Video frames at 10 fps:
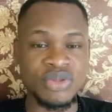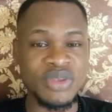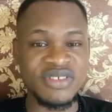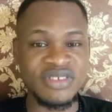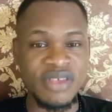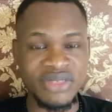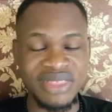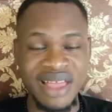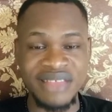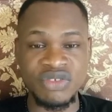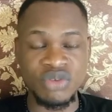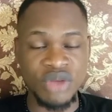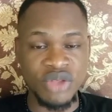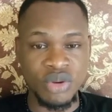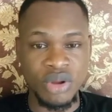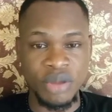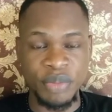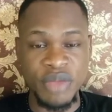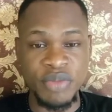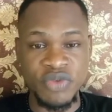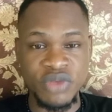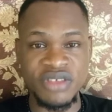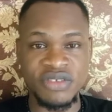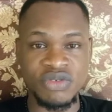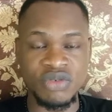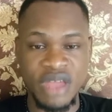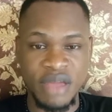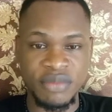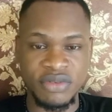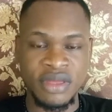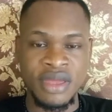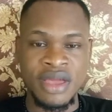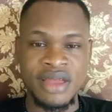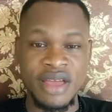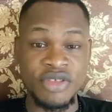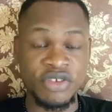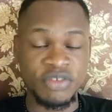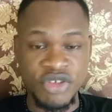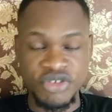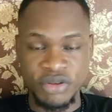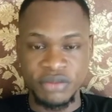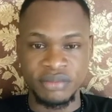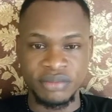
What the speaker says: Do it 7:30 to 8 o'clock in between these two times that I just mentioned.